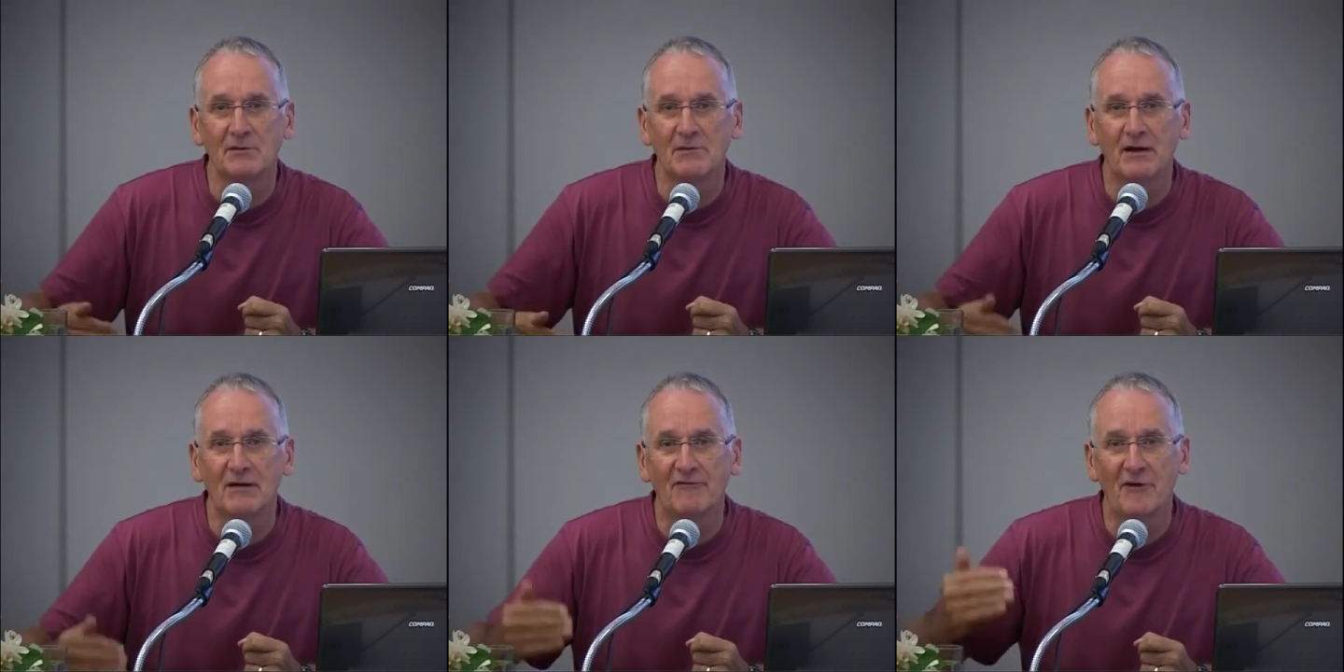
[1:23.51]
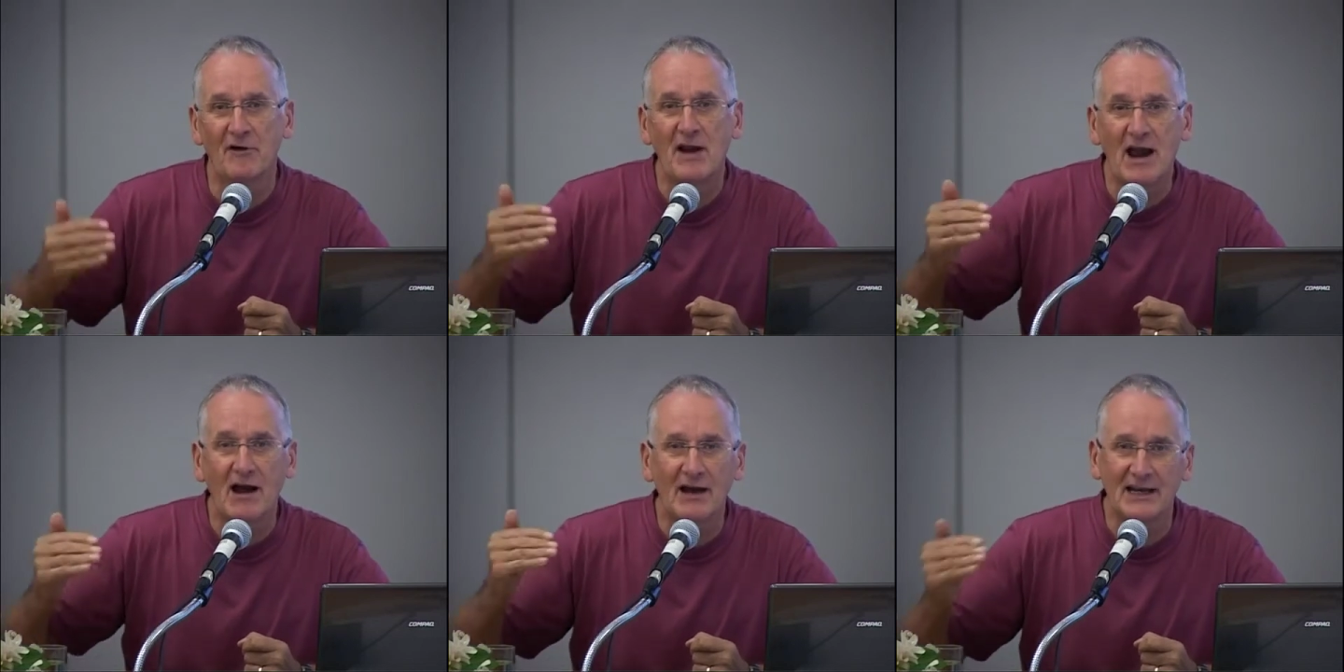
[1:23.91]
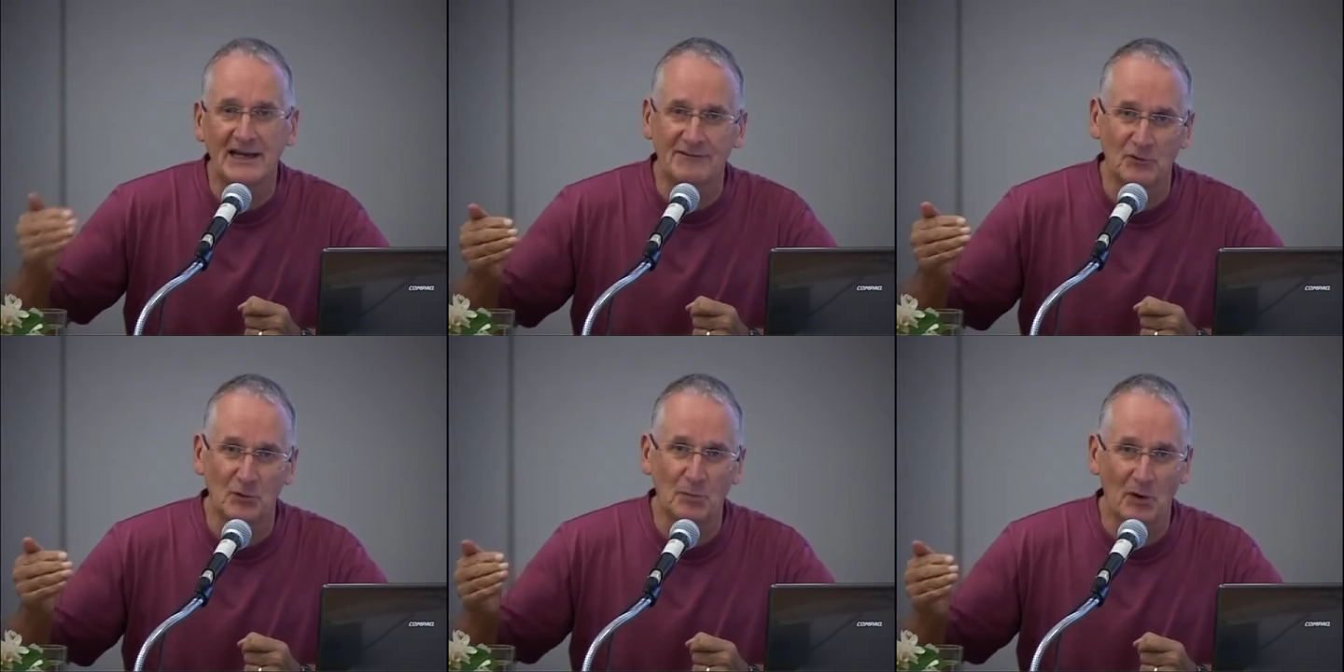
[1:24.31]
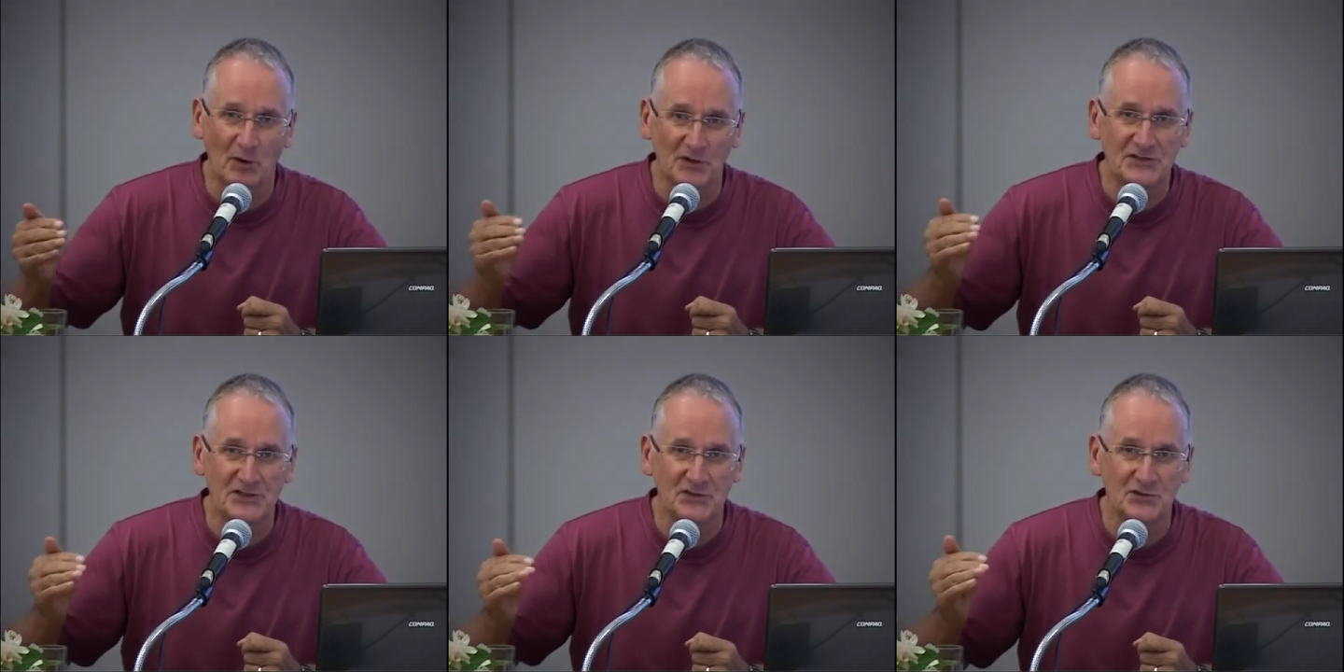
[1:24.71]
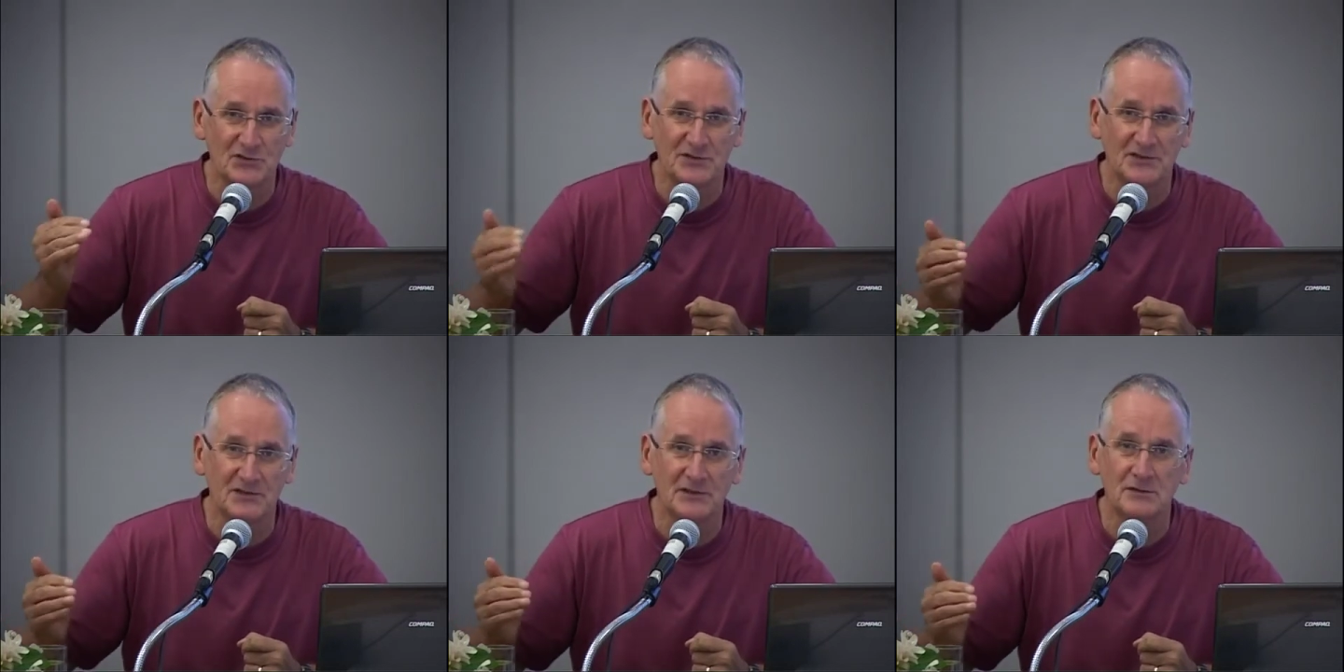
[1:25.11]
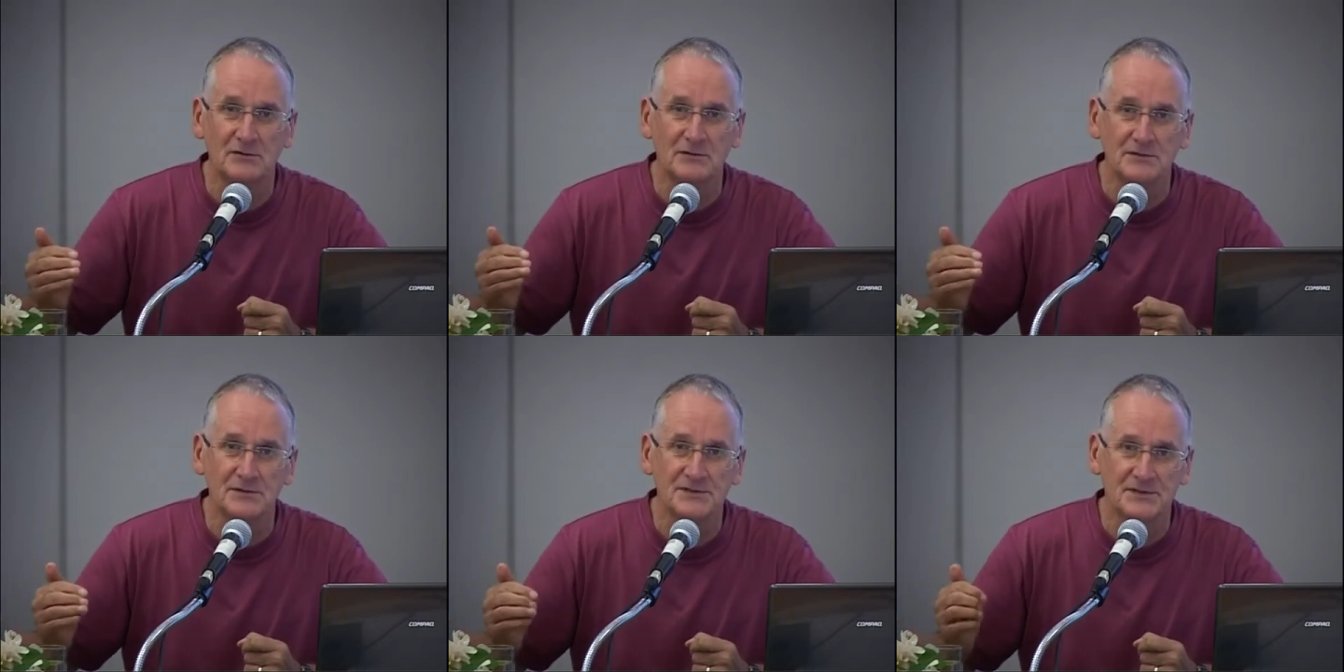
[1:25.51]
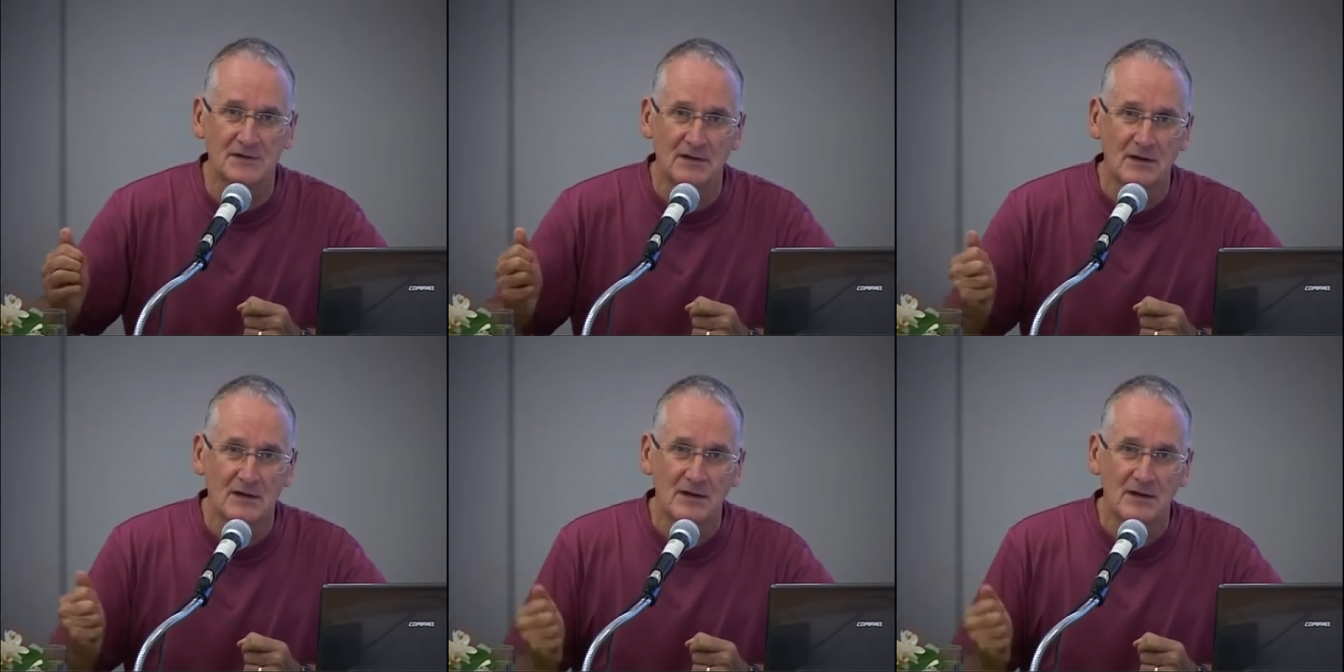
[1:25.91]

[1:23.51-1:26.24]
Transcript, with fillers: a very high-level politician to use.